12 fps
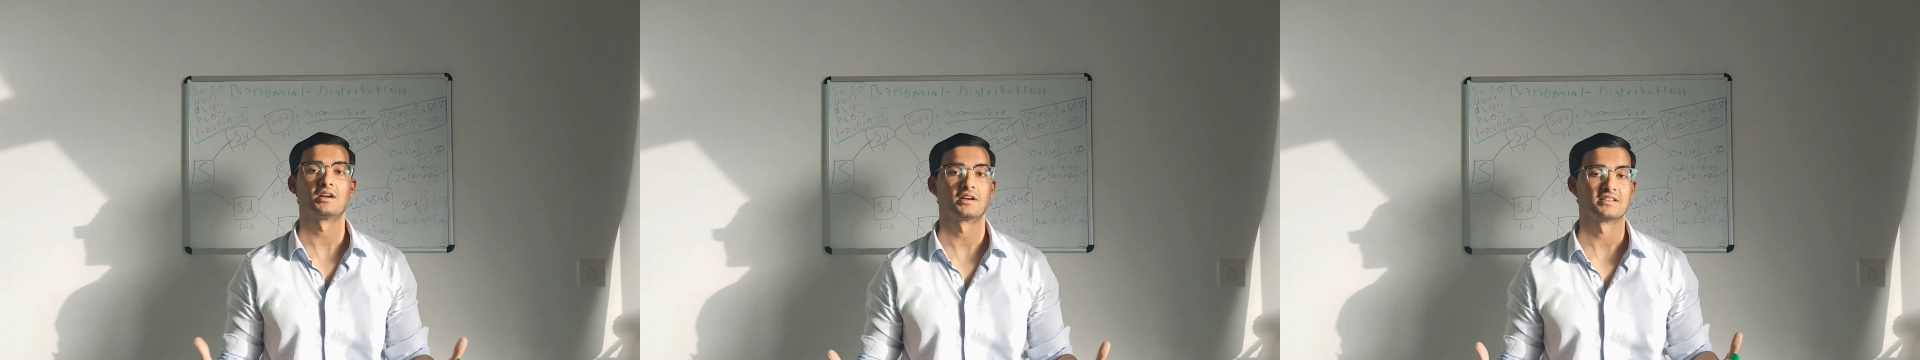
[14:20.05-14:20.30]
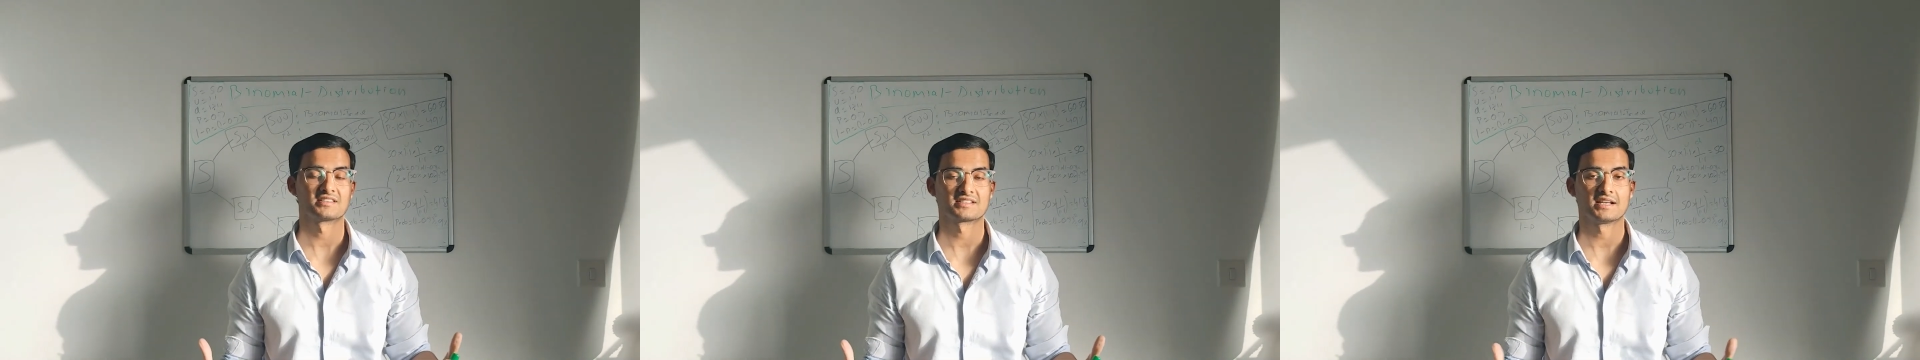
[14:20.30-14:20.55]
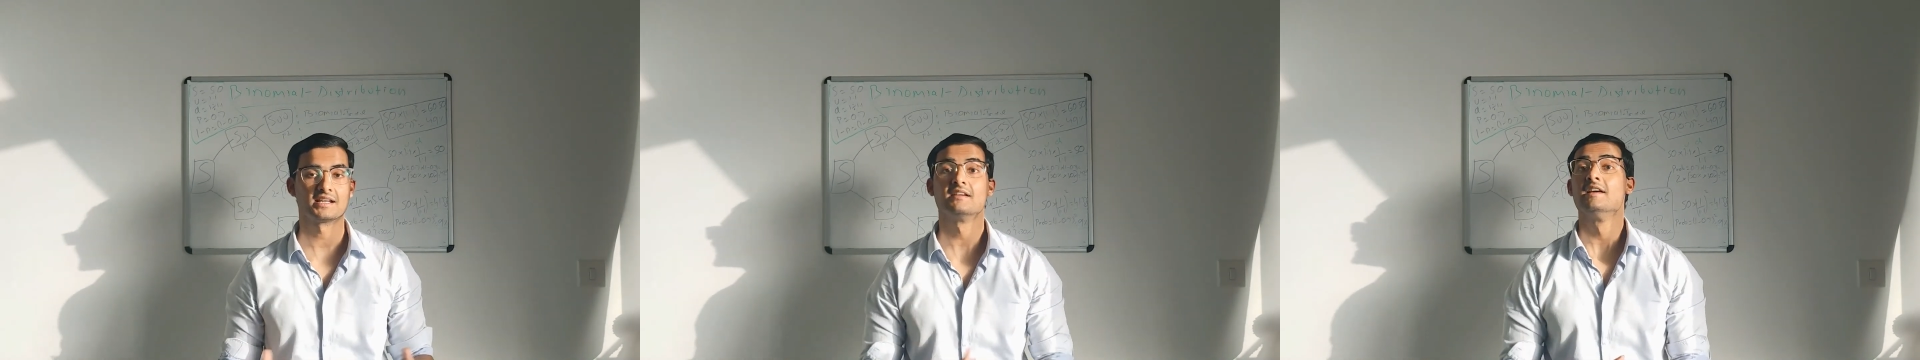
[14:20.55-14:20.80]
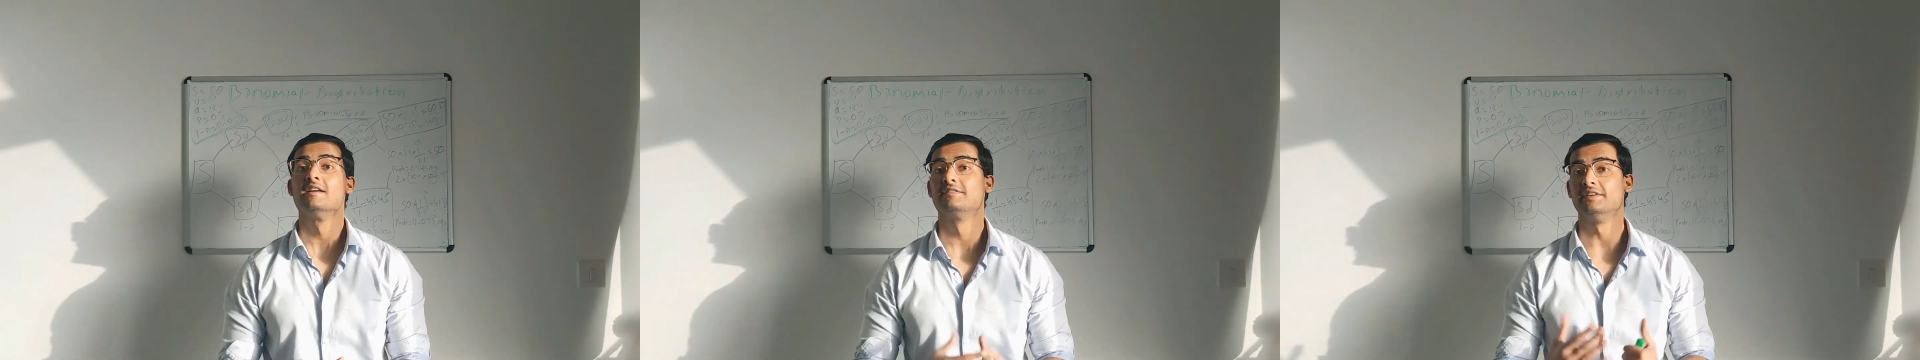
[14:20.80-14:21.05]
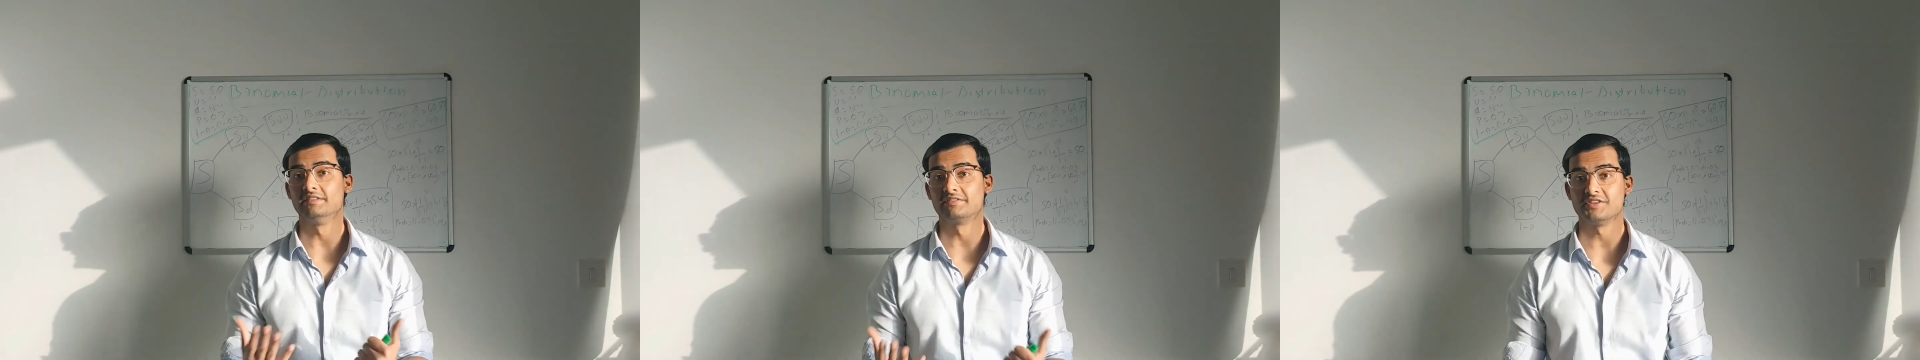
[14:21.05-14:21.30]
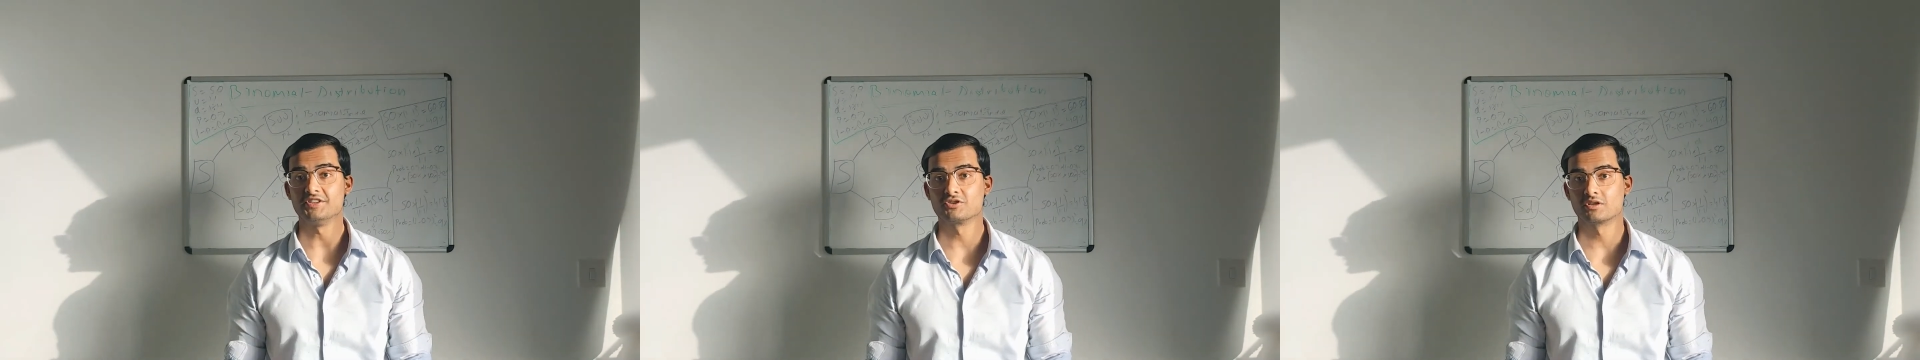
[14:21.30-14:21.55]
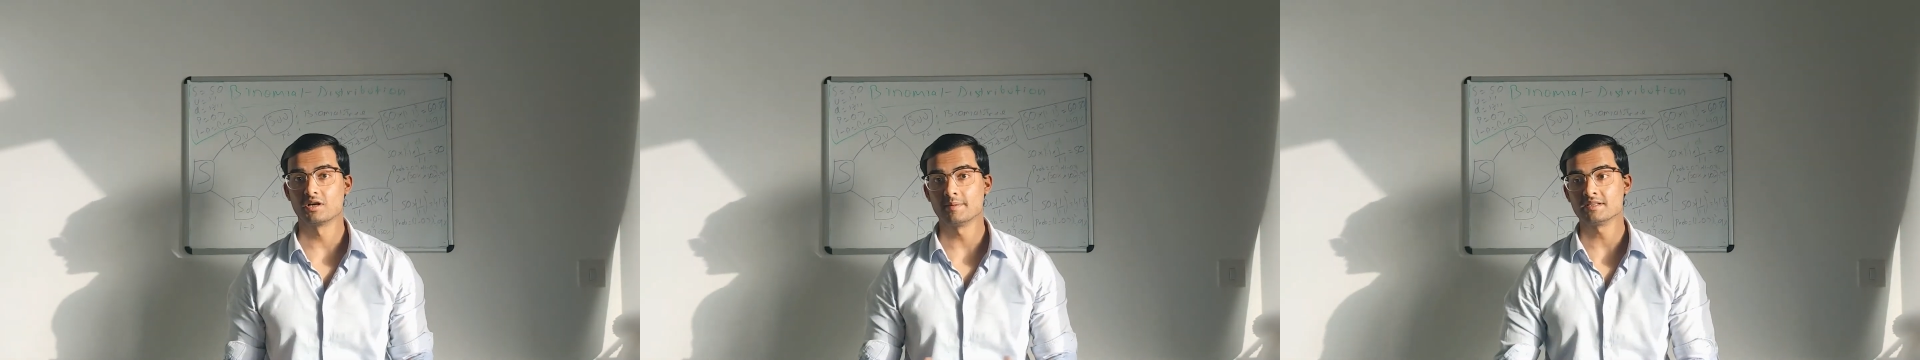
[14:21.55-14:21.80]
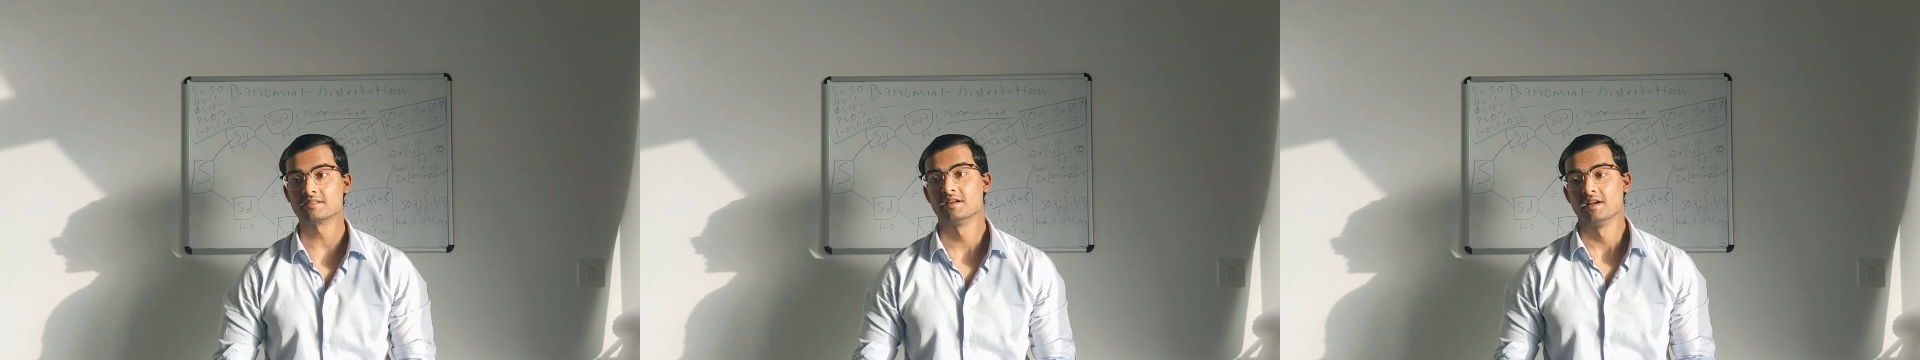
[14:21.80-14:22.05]
understand, feel free to
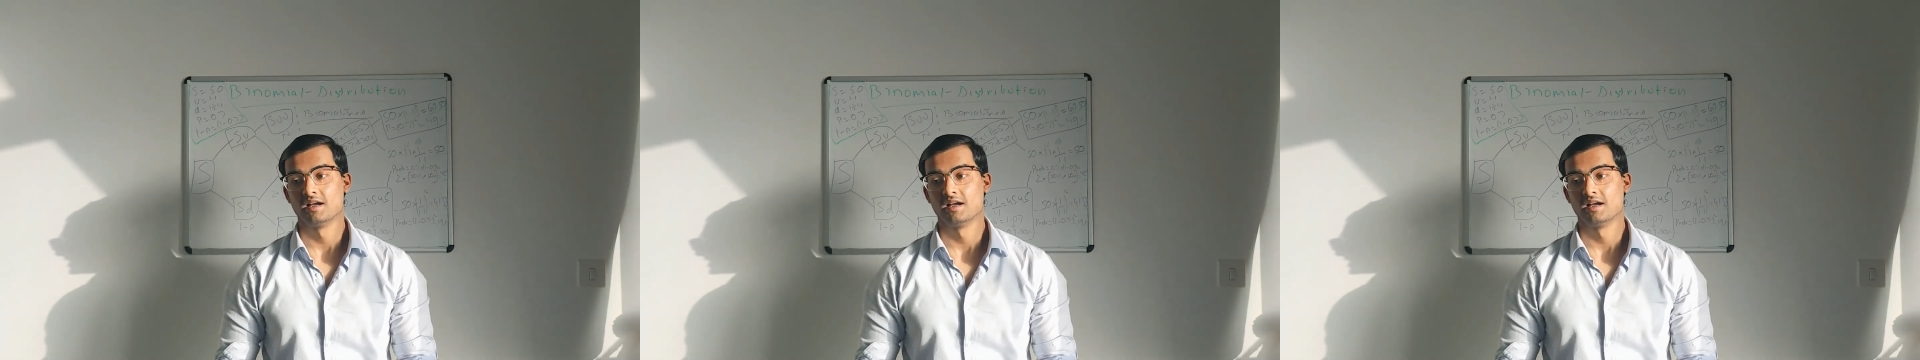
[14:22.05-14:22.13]
comment.